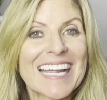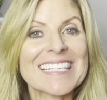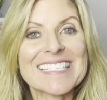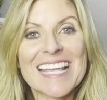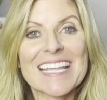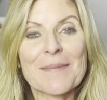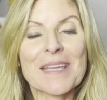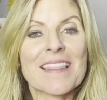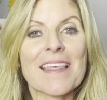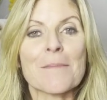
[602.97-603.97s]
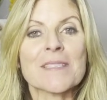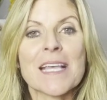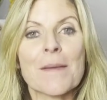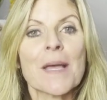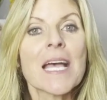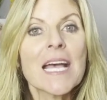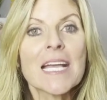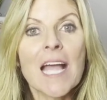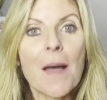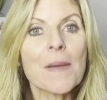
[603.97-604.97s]
I'd say, give me a thumbs up,
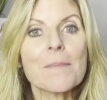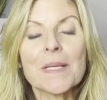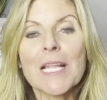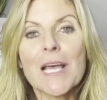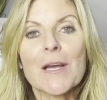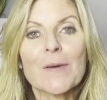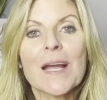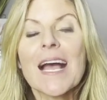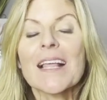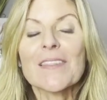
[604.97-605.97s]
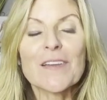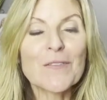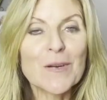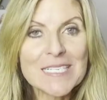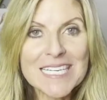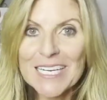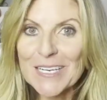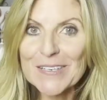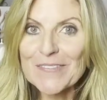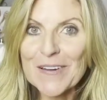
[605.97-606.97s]
comment below. Look forward to
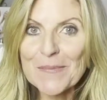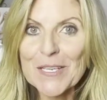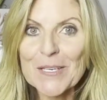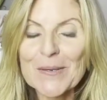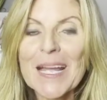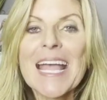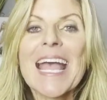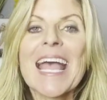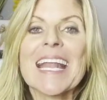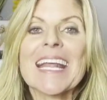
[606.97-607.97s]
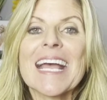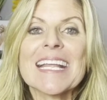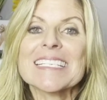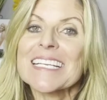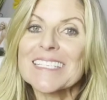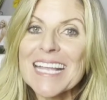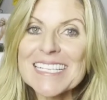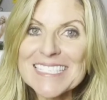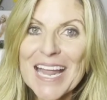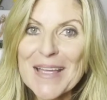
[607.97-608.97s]
hearing from you. And until
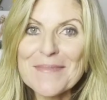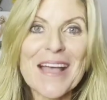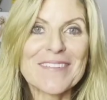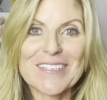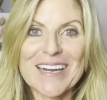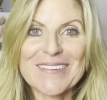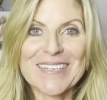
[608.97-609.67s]
next time, have a great